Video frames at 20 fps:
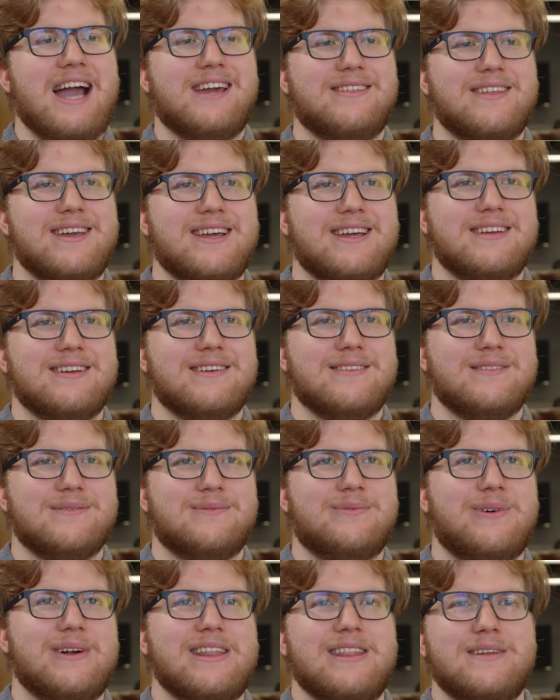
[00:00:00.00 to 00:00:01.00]
I think
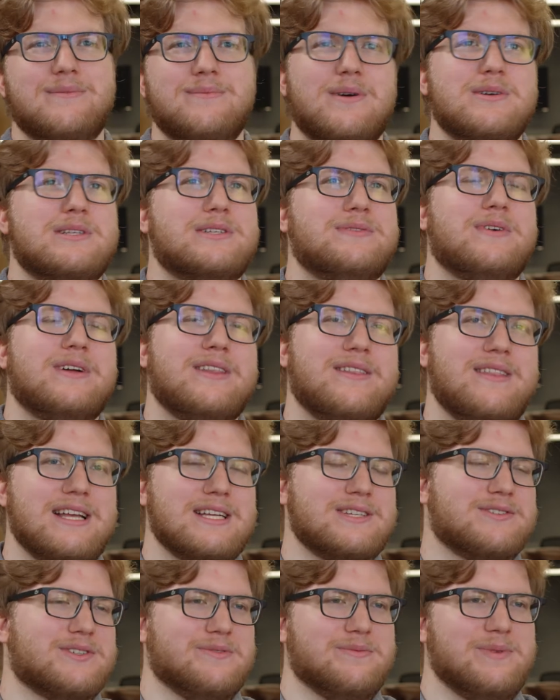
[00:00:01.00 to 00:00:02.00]
one of the most fun
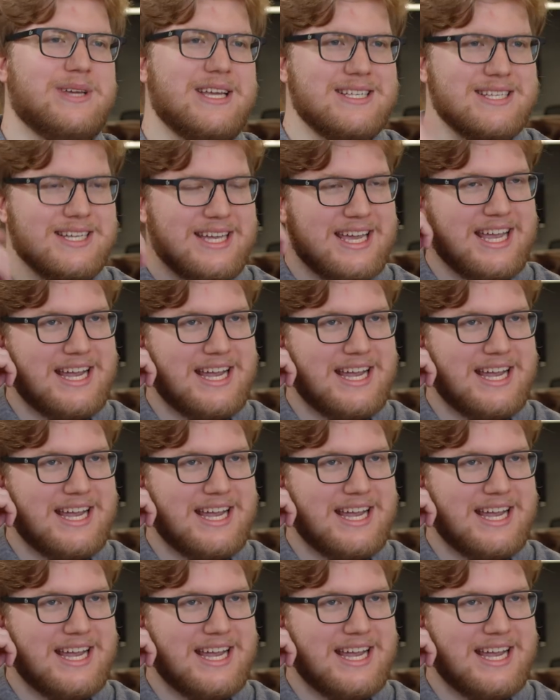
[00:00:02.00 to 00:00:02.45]
things for me as a